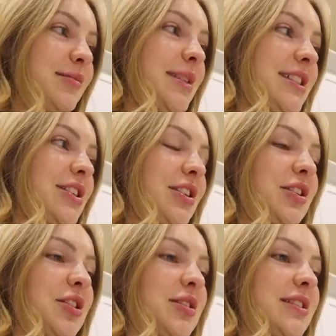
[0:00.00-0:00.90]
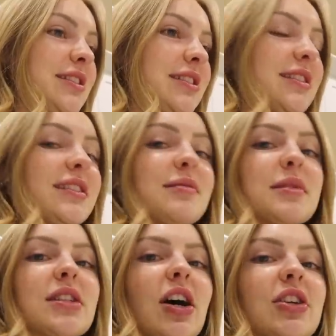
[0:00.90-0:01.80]
Me too.
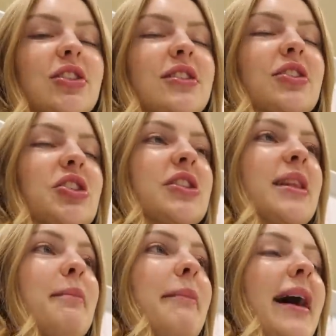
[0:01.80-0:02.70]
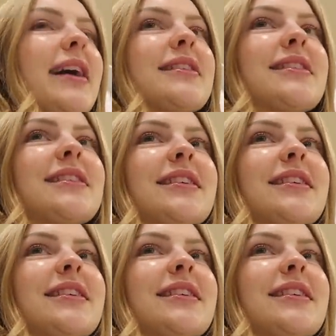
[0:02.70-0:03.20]
Massages are just the best.